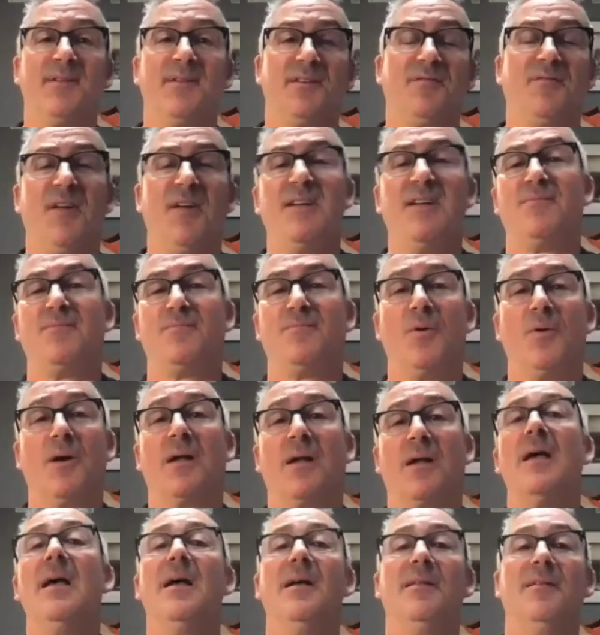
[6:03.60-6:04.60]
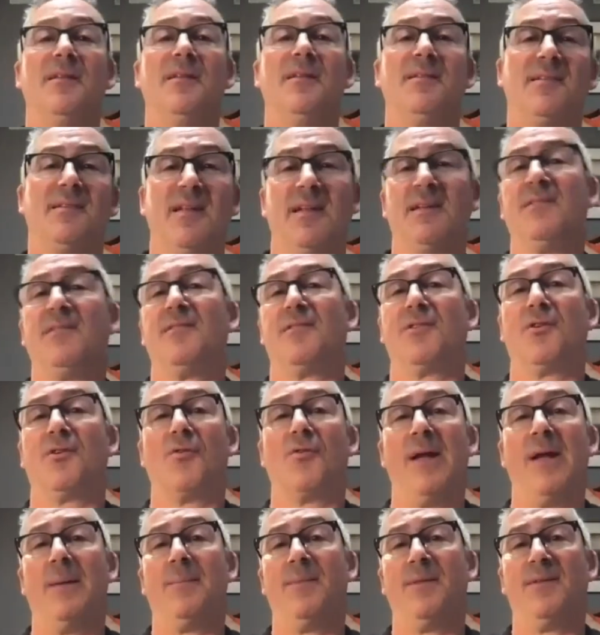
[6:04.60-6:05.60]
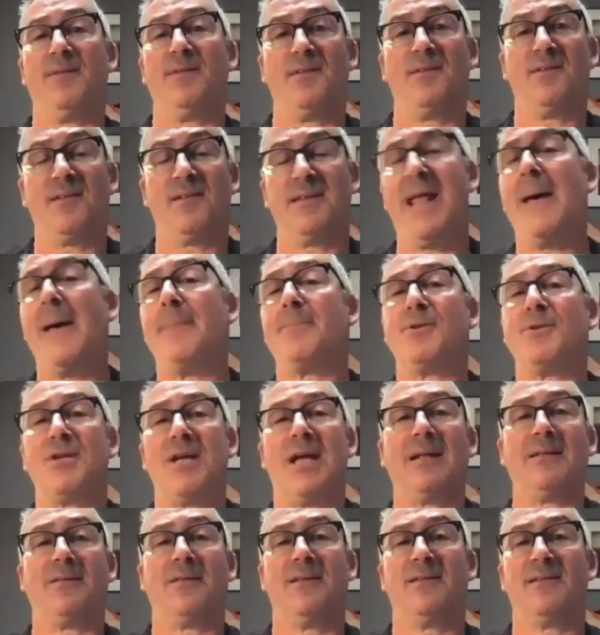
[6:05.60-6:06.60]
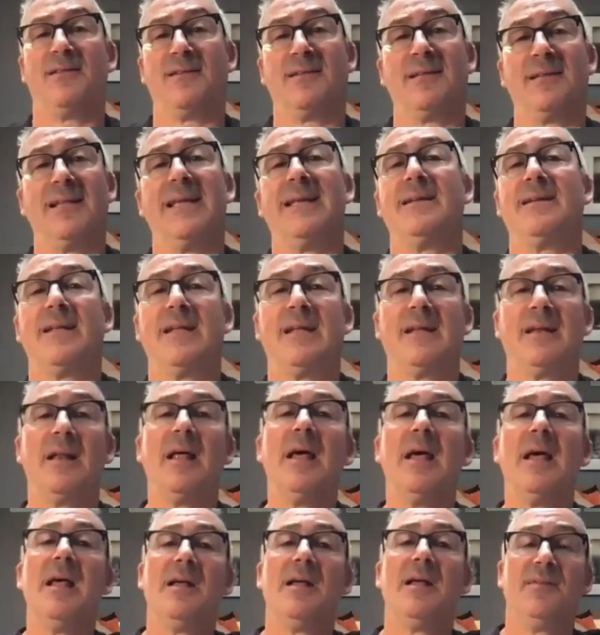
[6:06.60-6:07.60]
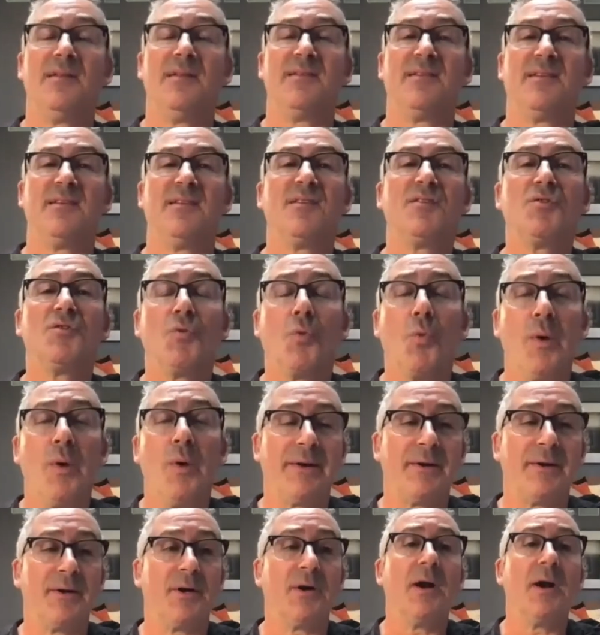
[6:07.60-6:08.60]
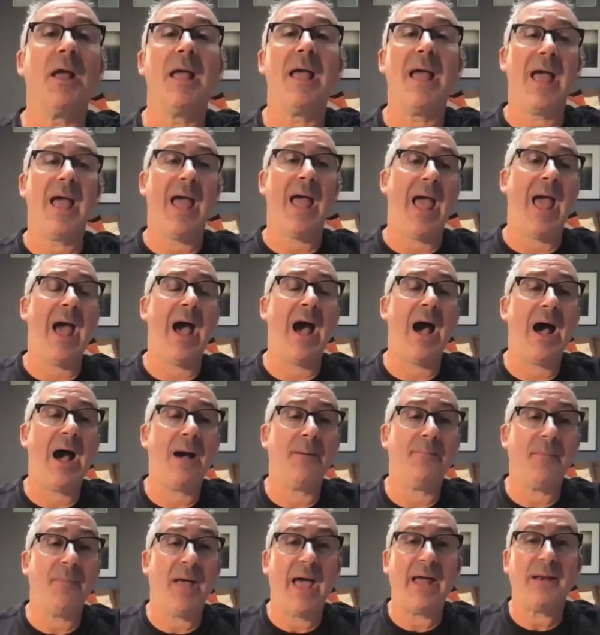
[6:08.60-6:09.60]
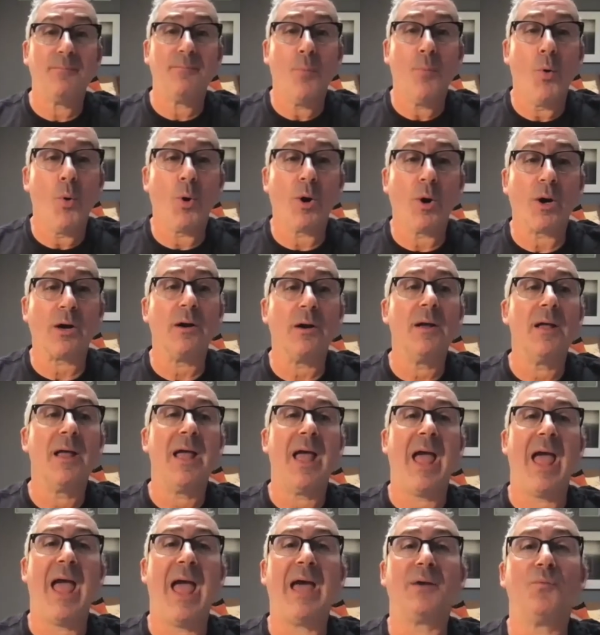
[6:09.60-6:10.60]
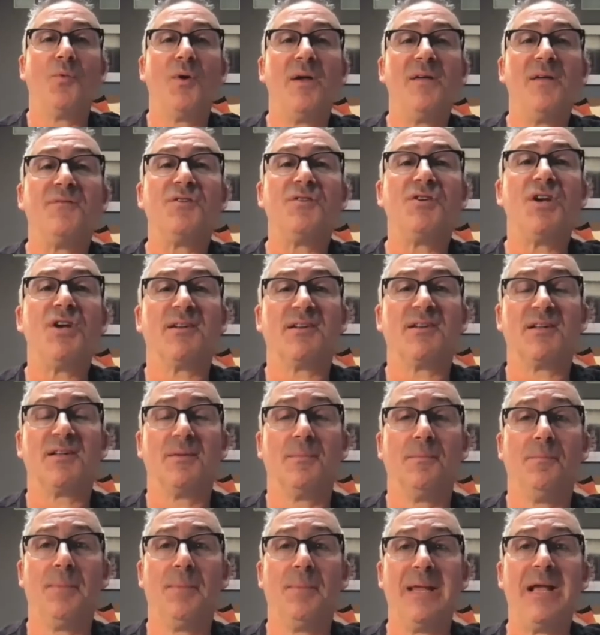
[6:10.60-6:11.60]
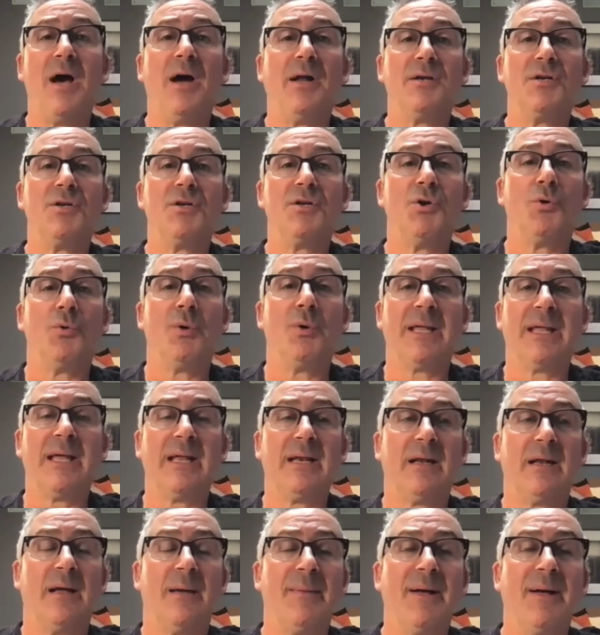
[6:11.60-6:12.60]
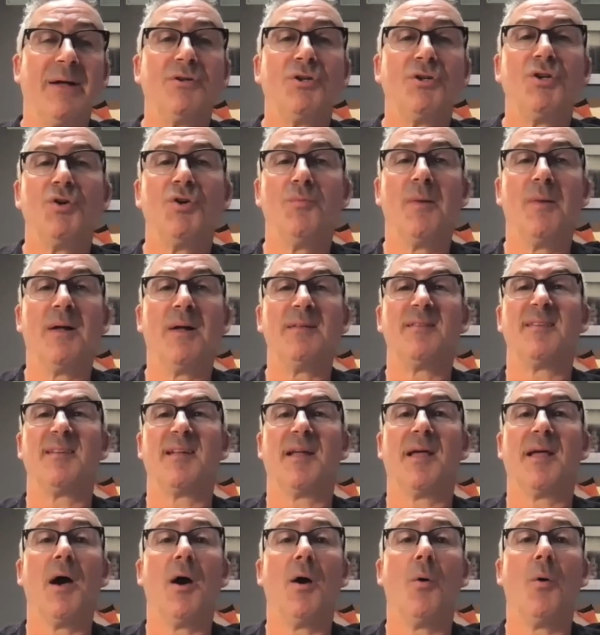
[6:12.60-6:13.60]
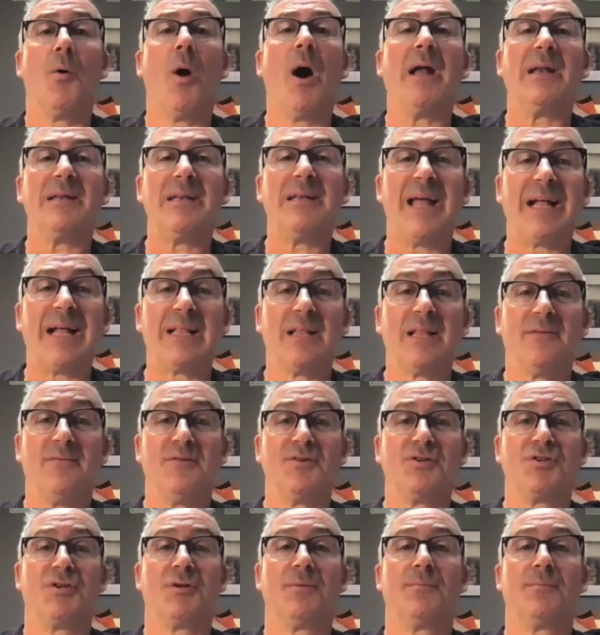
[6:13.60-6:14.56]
Facebook, this is Instagram, this is Snapchat, this is LinkedIn, this is Twitter, and more. And we've just begun doing it about 2 months ago on television,